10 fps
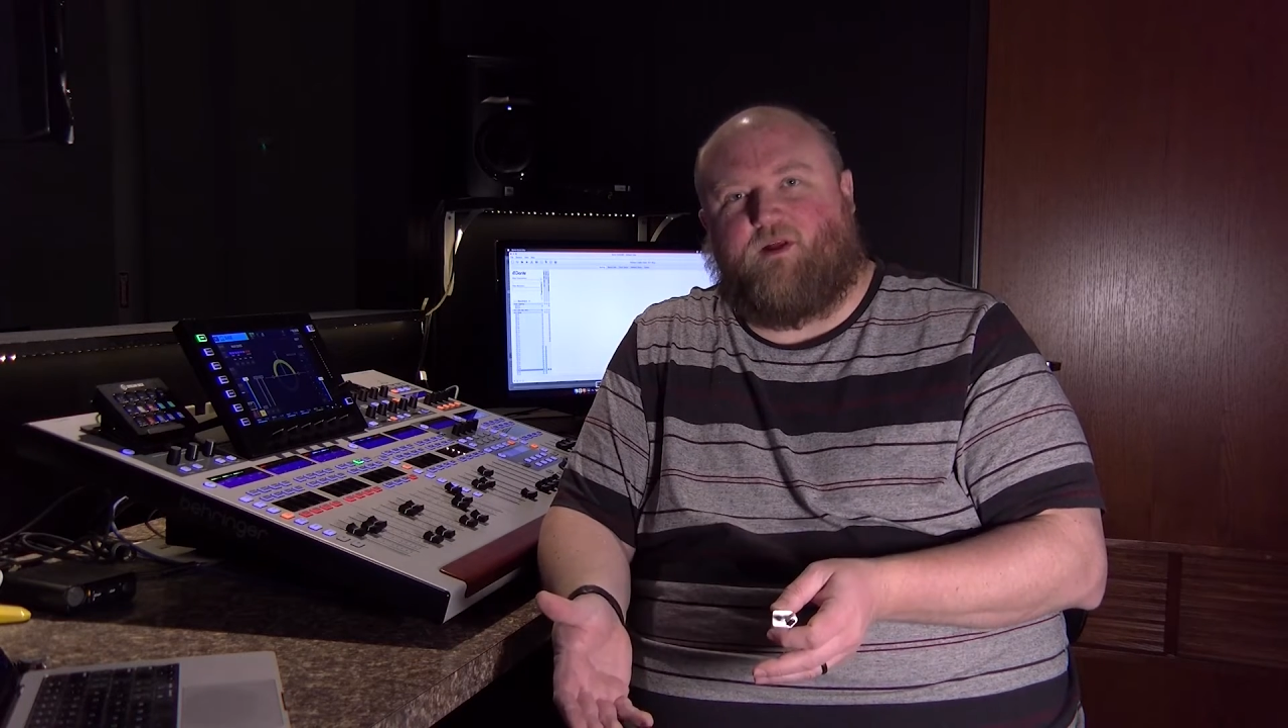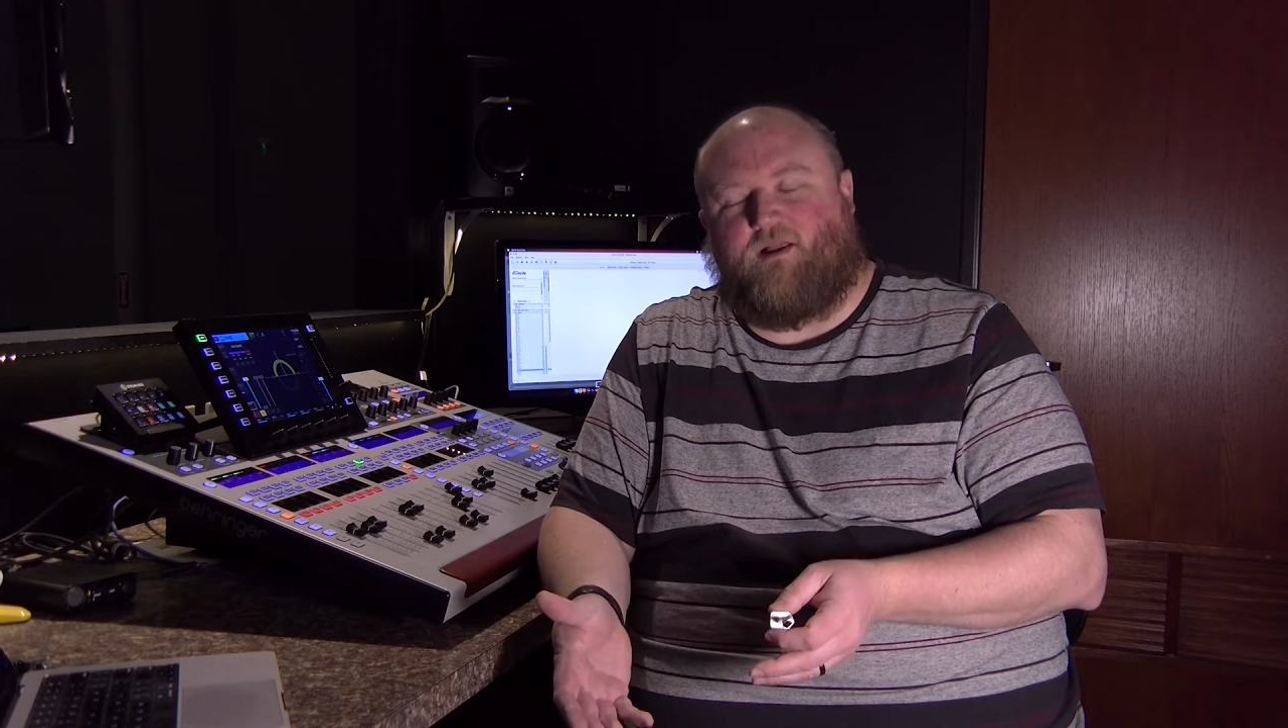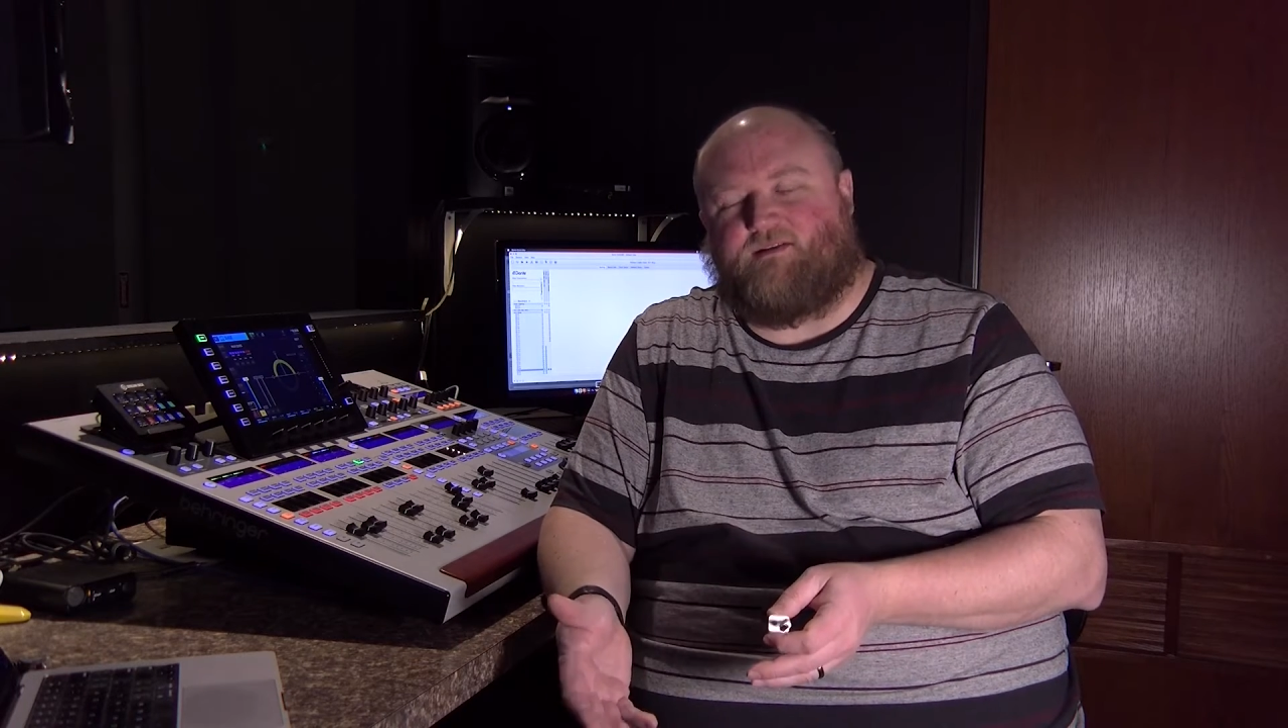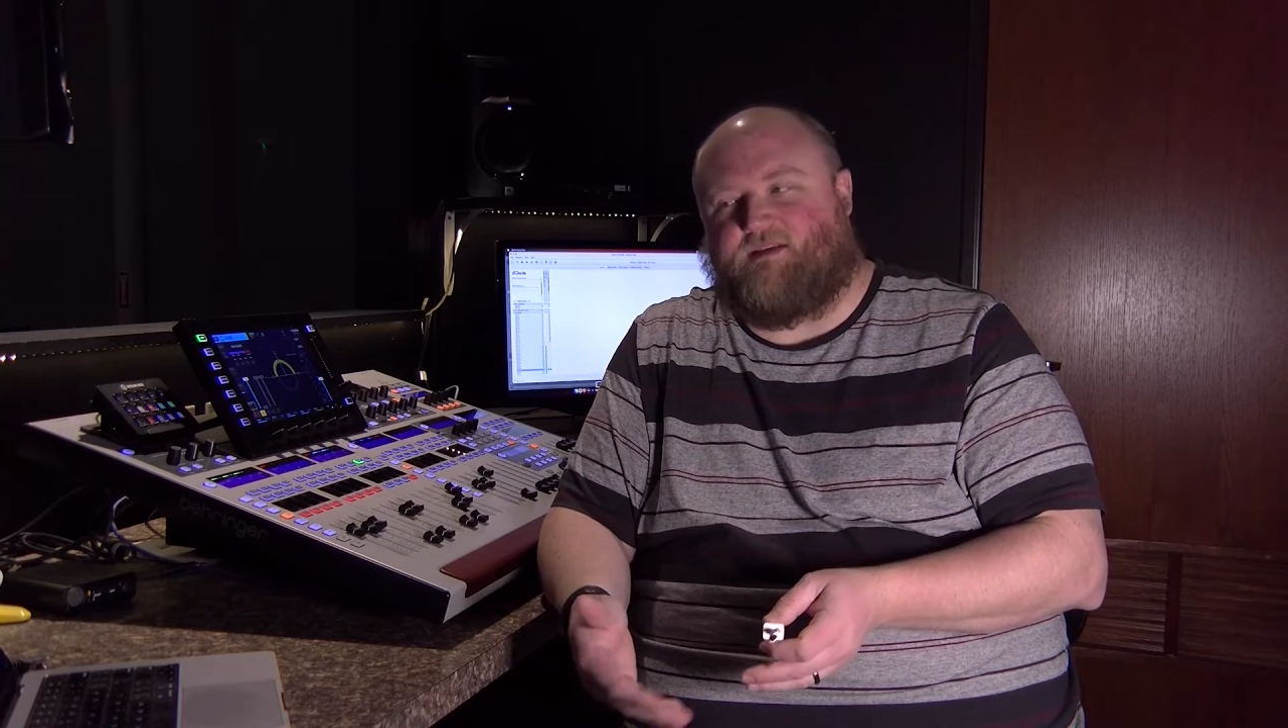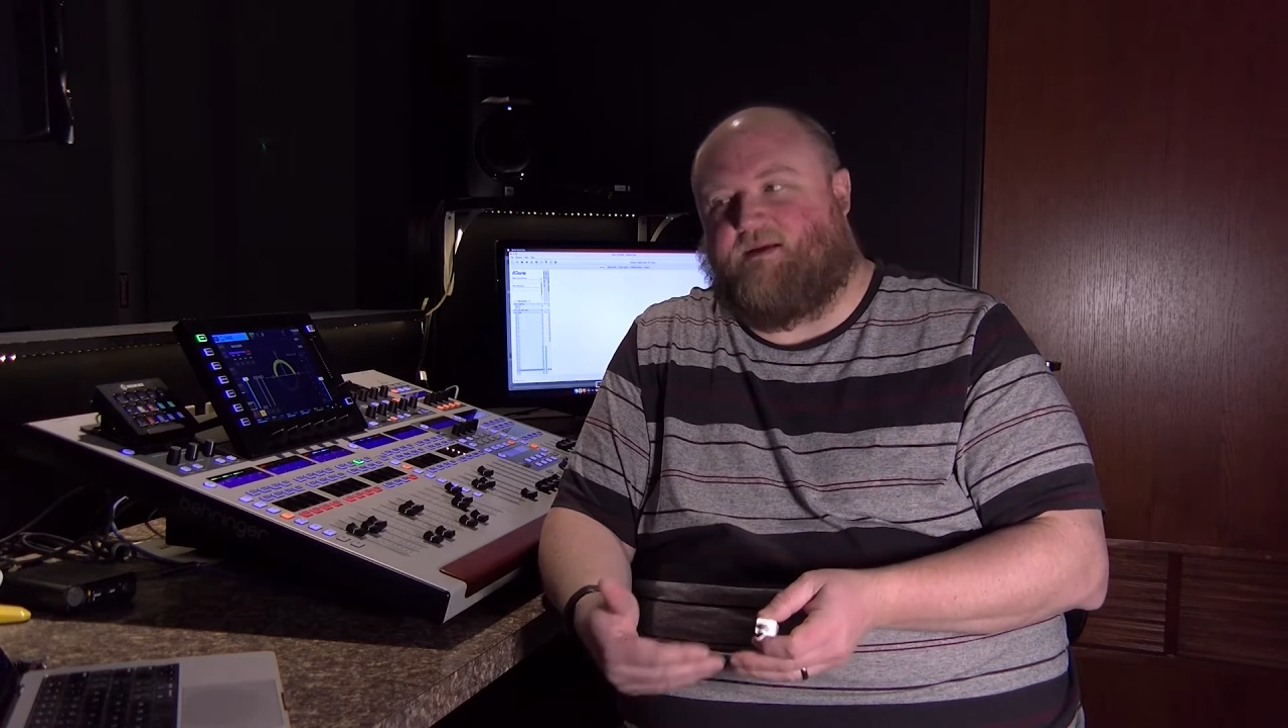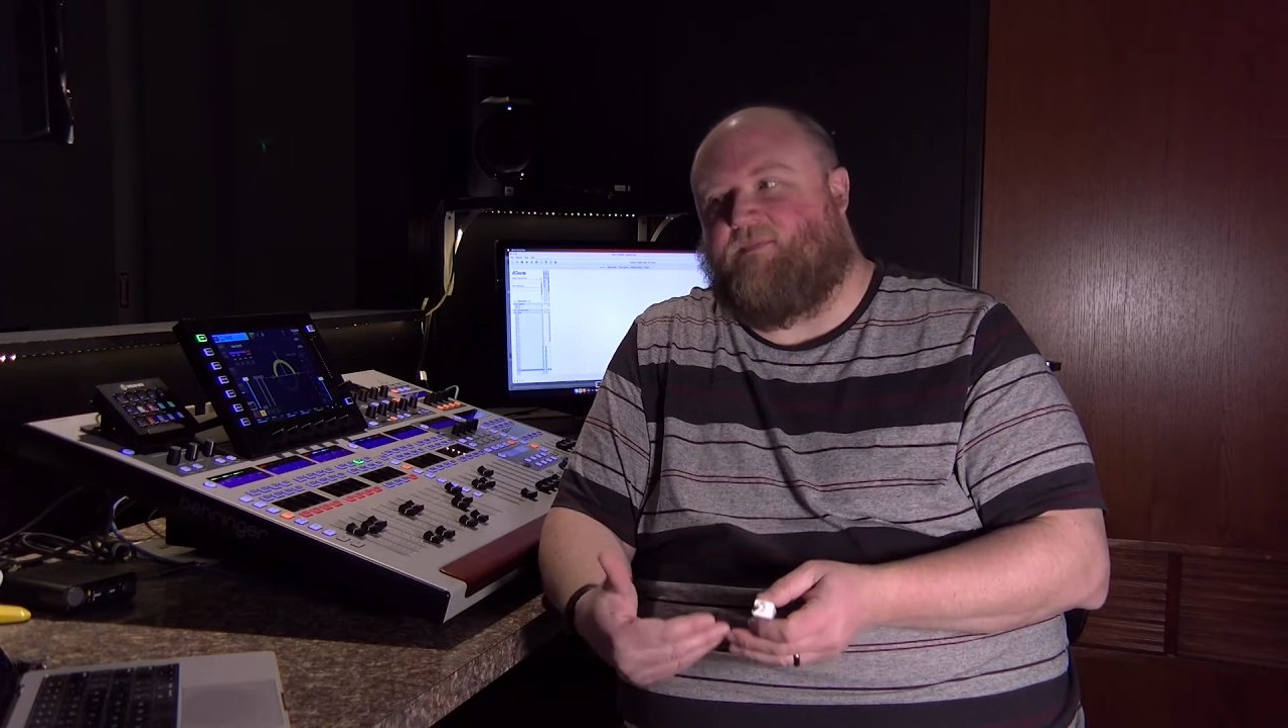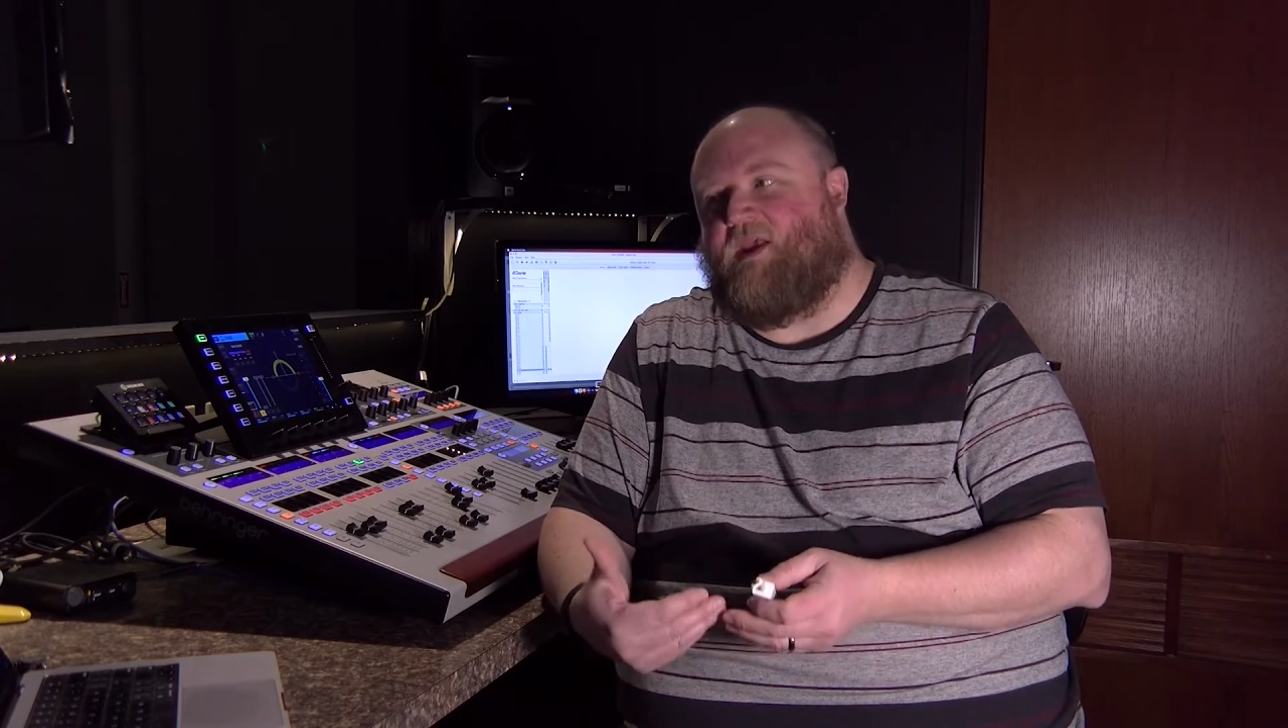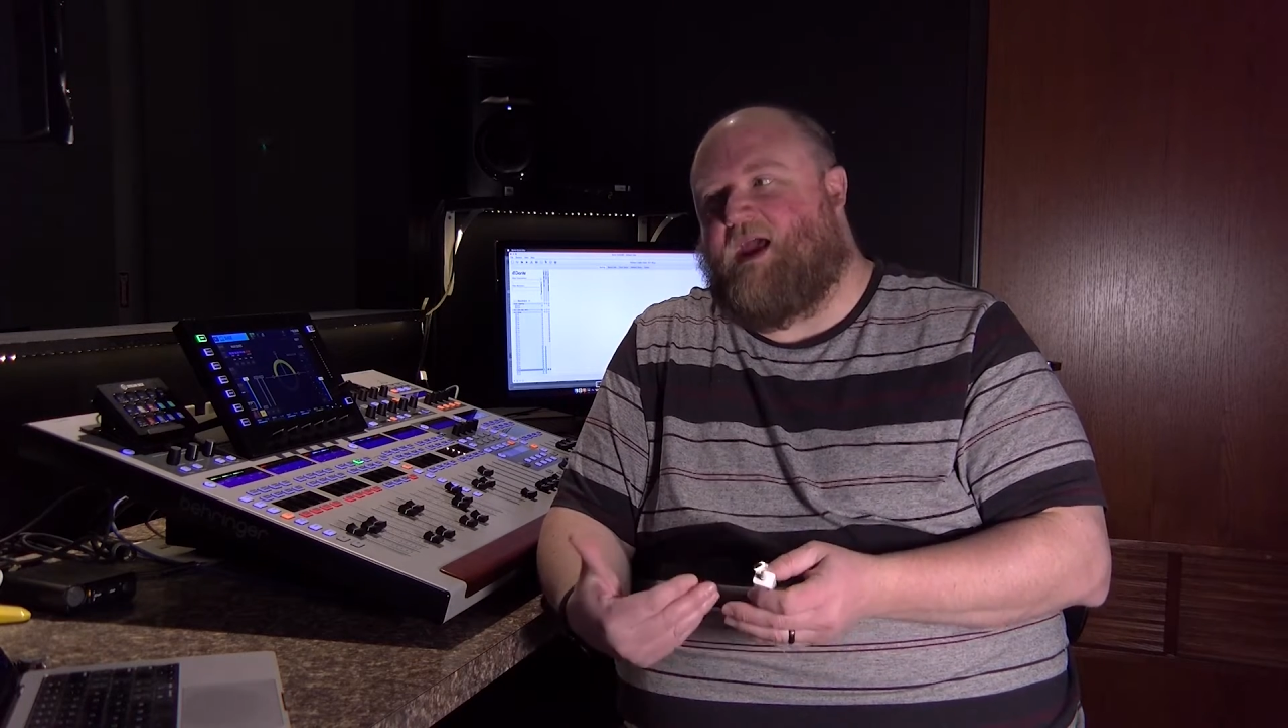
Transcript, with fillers: flawlessly.